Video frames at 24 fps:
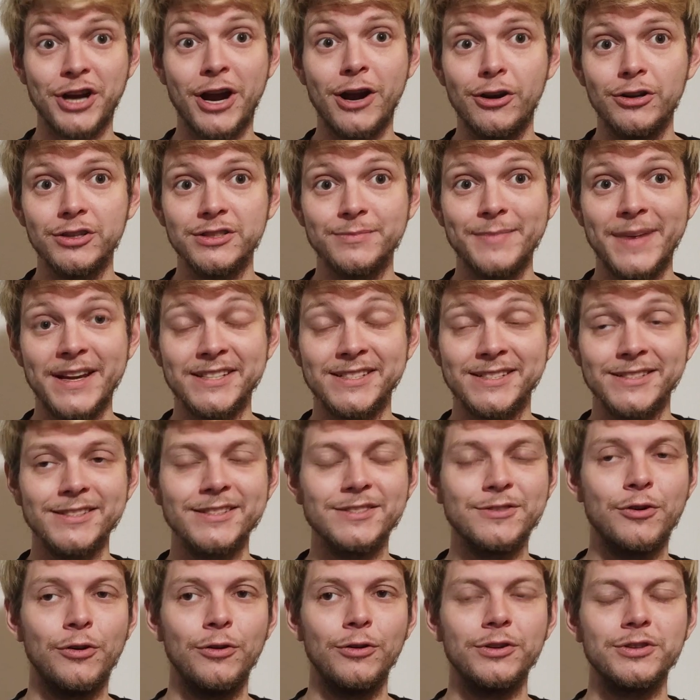Charles
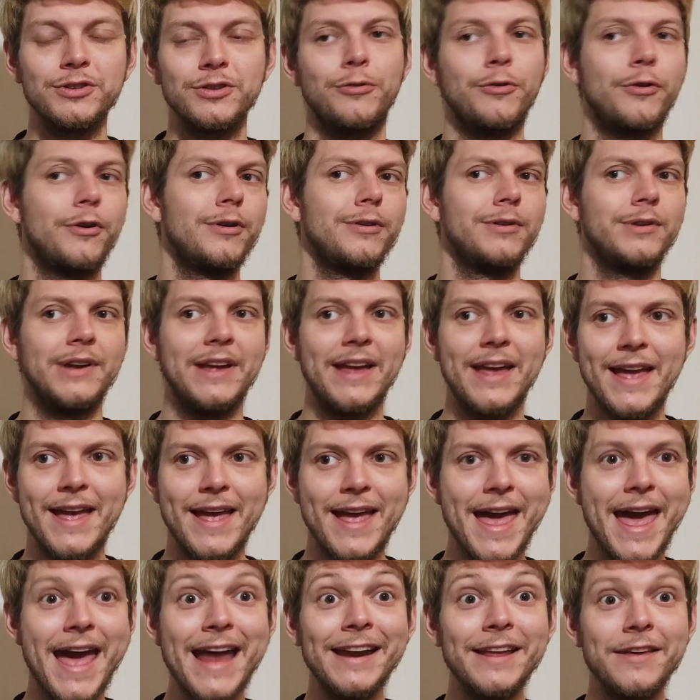Manson's cult, or
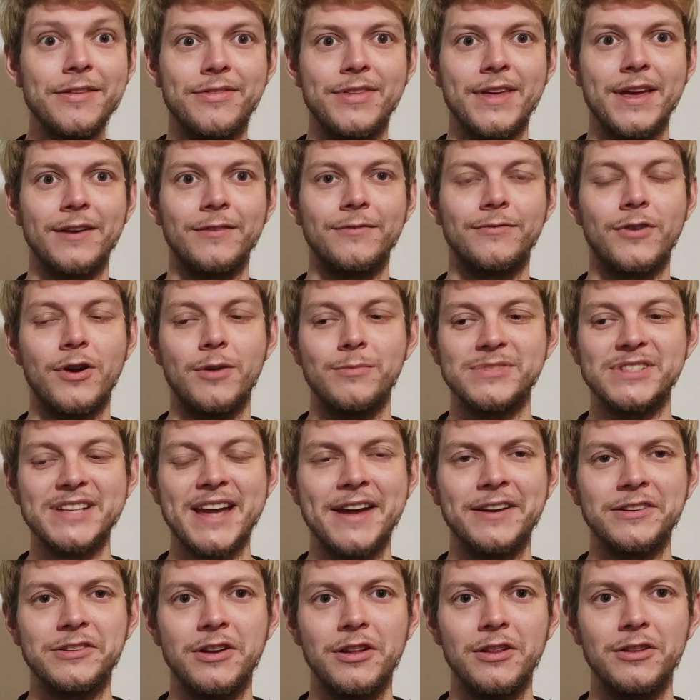anything from
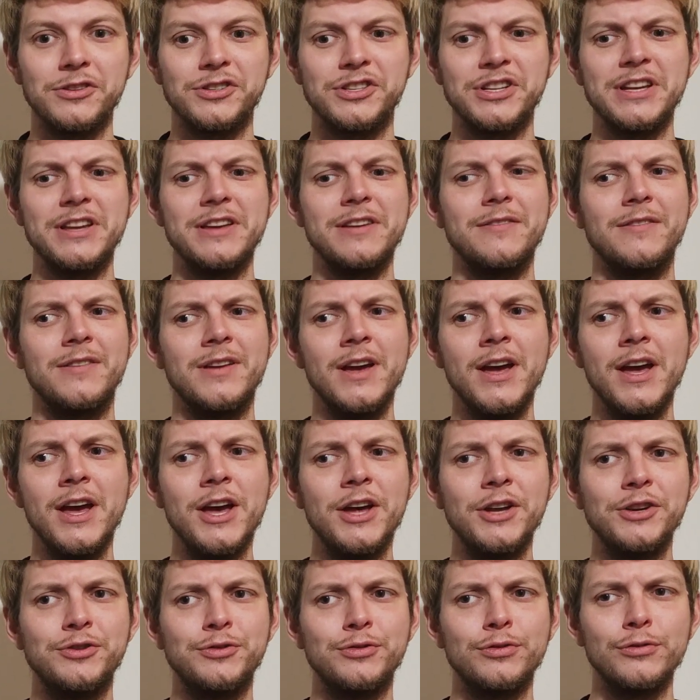Scientology
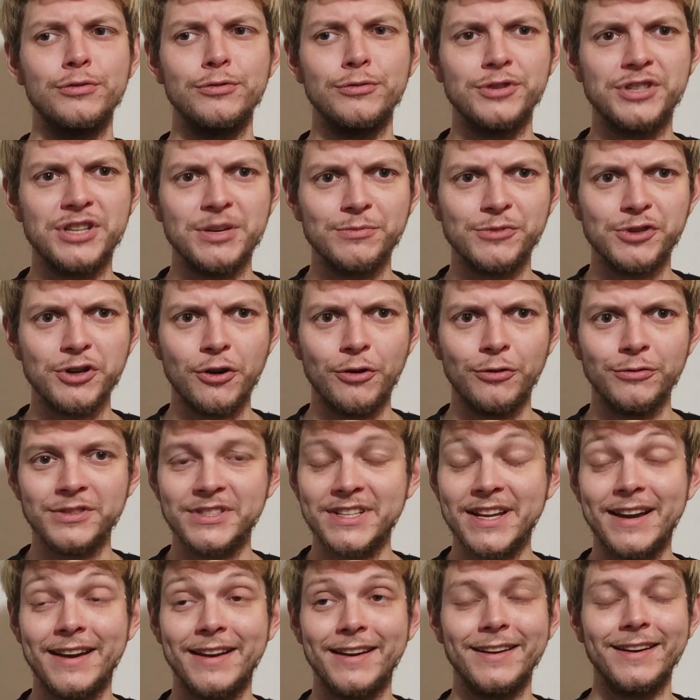to Jim
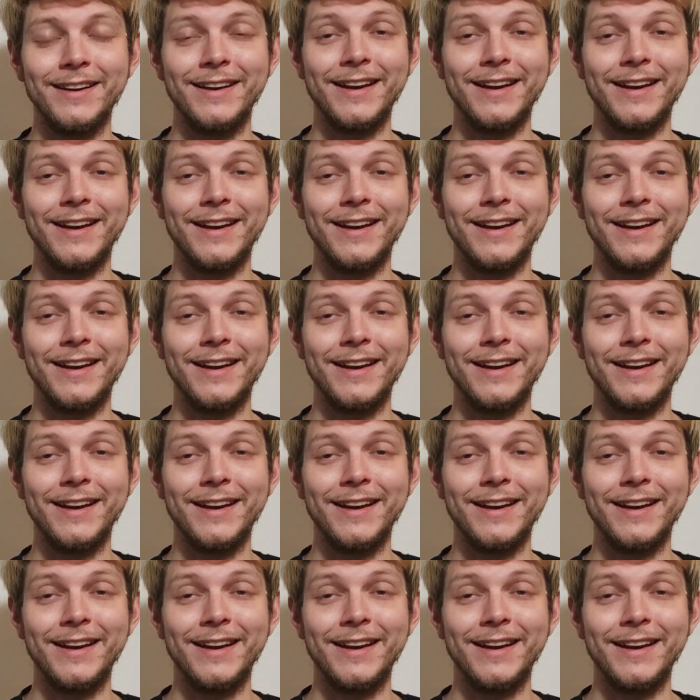Jones and